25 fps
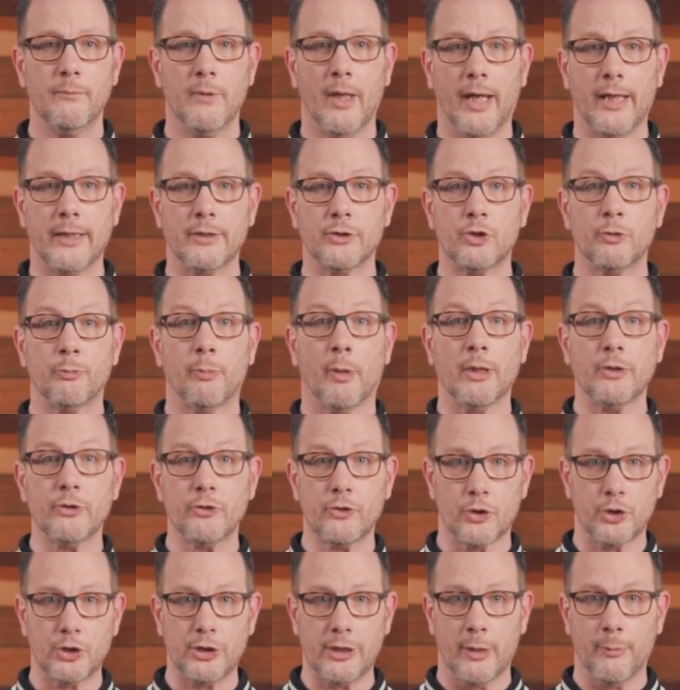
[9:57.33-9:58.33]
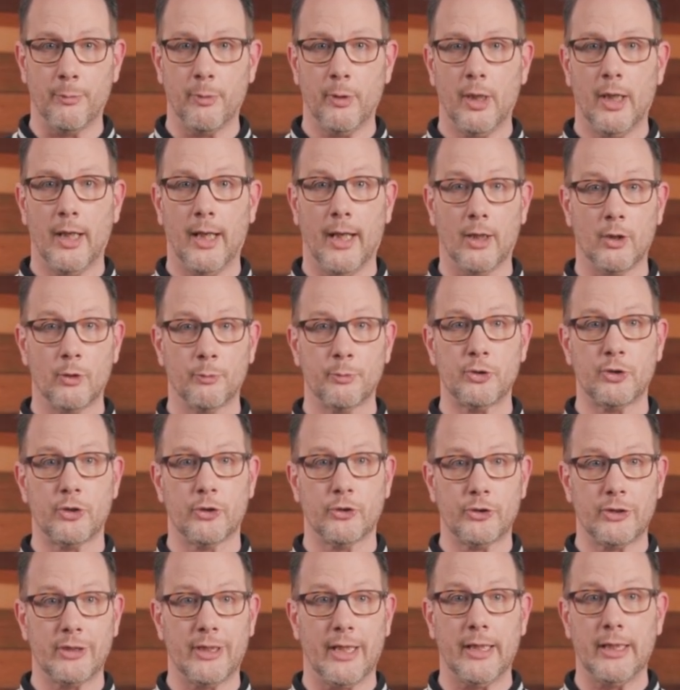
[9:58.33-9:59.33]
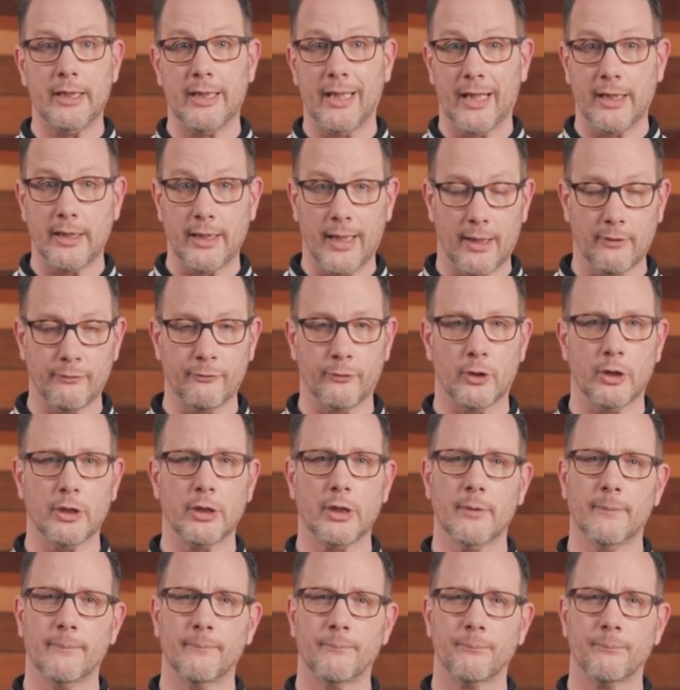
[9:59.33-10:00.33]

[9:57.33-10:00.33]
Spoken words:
and sponsorship helps sustain that effort.